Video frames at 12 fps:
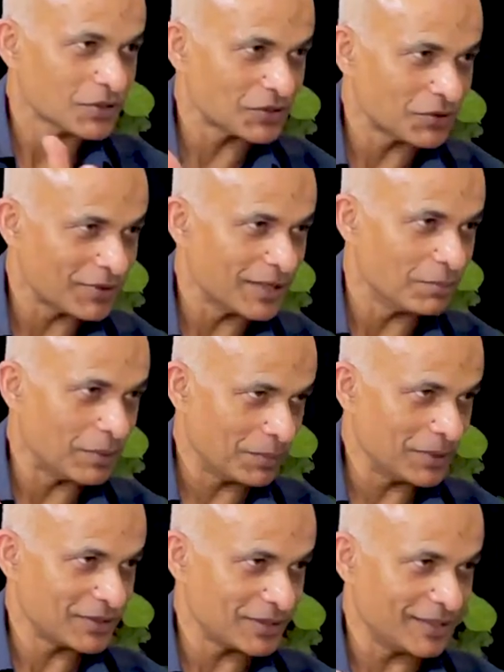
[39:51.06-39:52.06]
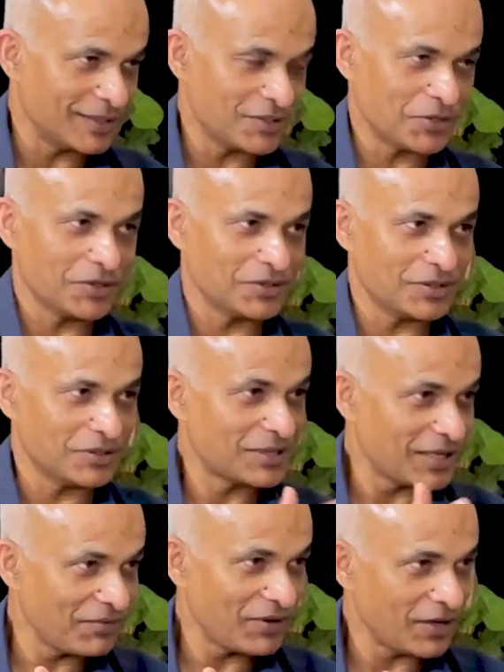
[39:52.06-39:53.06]
the real BBC? Is
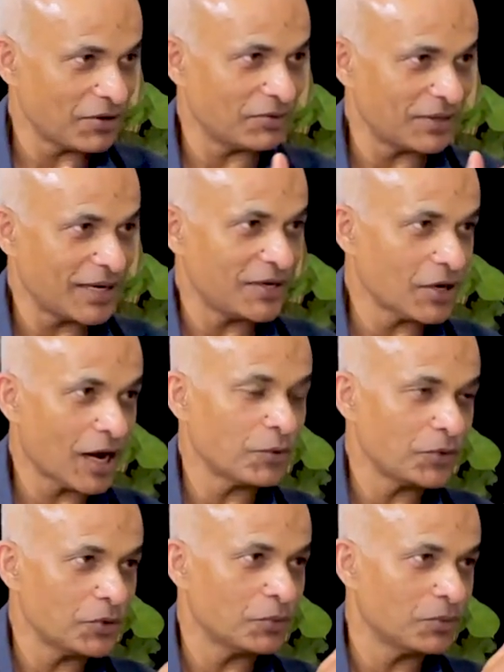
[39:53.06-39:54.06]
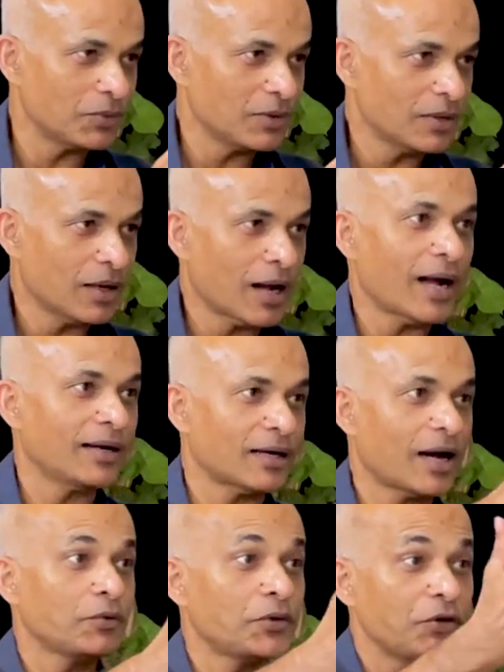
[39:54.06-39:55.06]
it TV or radio? How do
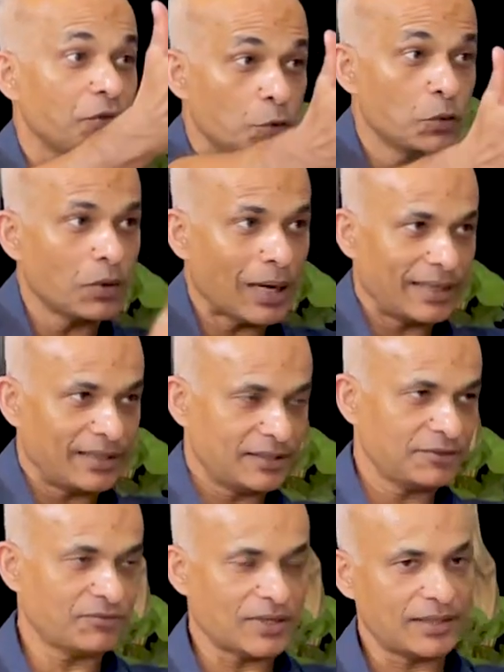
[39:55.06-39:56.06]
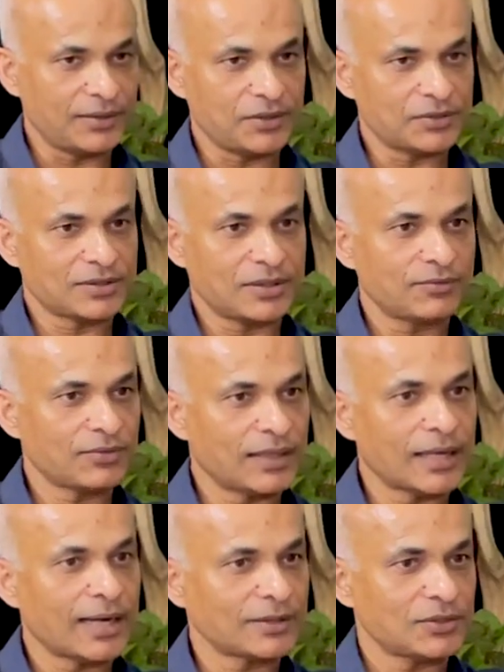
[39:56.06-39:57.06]
you identify yourself?
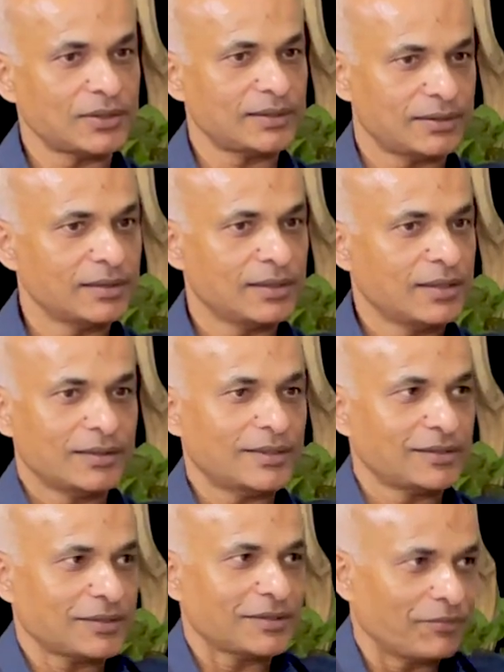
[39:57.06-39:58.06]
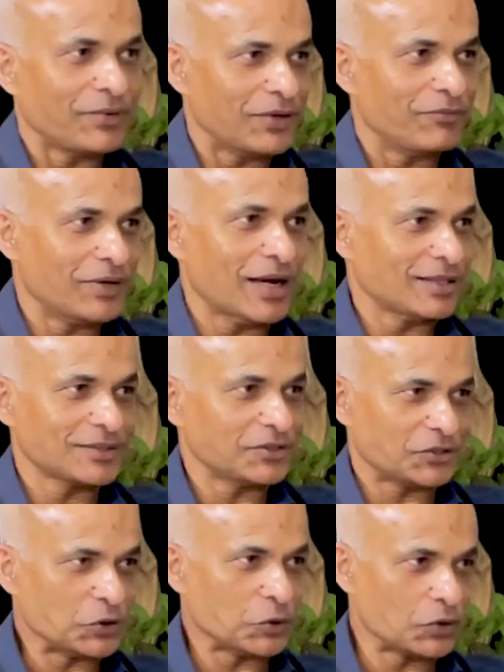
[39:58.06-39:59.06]
And actually, they said that we
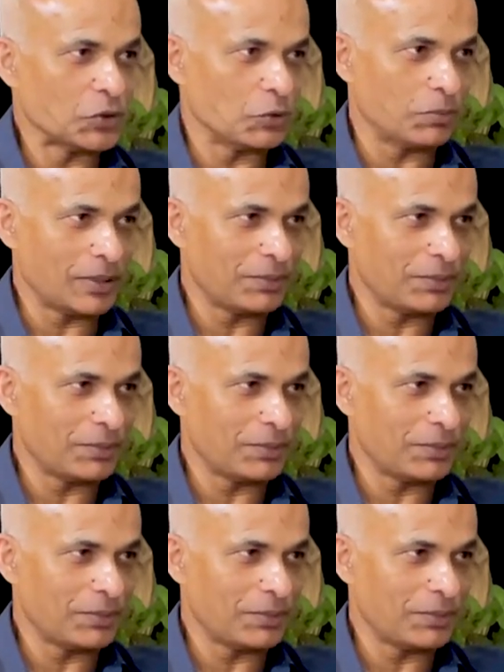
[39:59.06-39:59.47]
ourselves don't know.